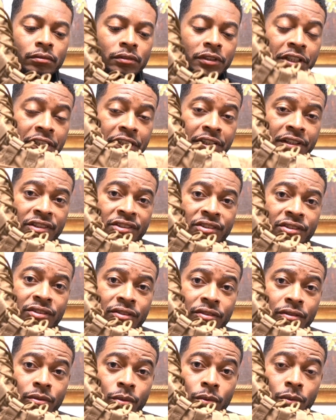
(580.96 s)

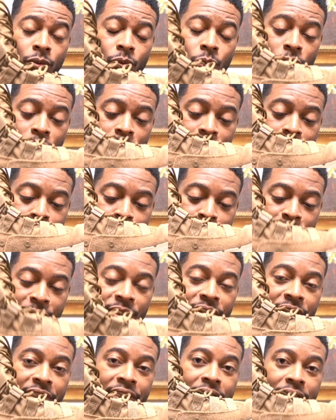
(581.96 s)
these were
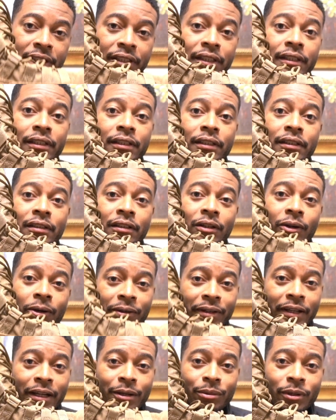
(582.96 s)
really good
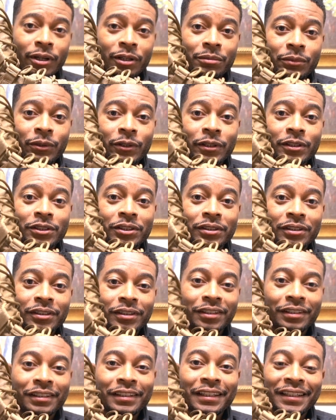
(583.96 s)
on that ruck march.
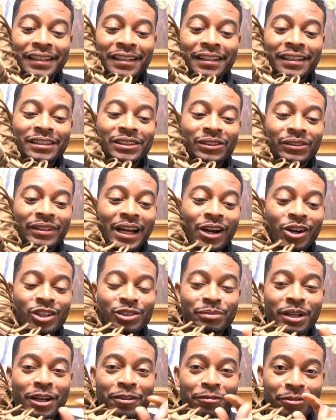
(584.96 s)
So that
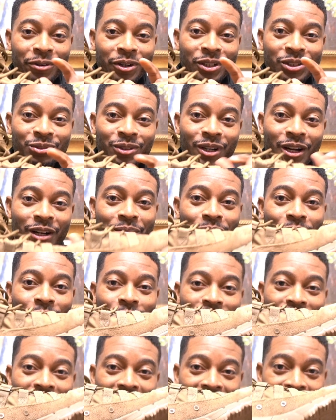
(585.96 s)
was my first ruck
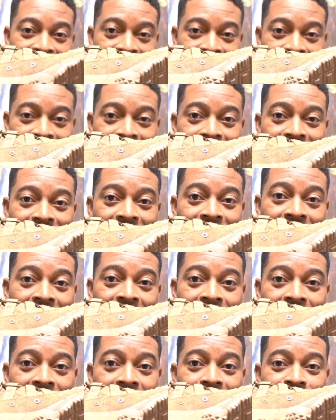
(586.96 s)
march in these,
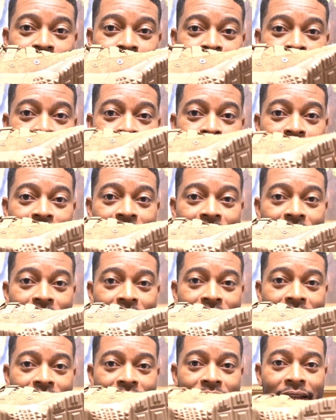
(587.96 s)
after only wearing
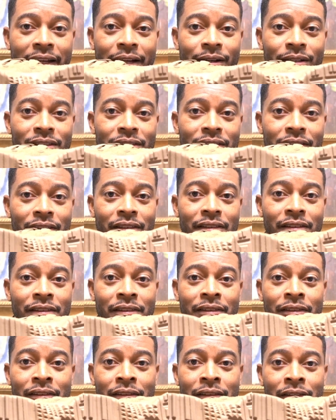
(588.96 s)
these in garrison.
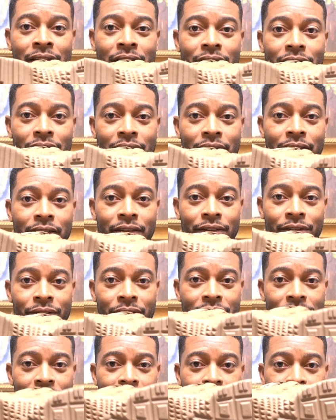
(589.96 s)
You
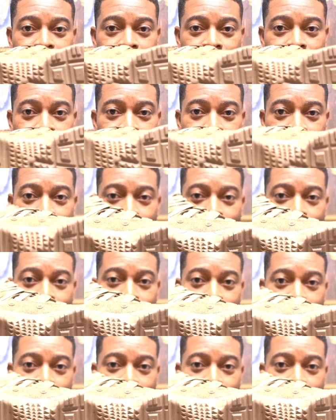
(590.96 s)
can see the little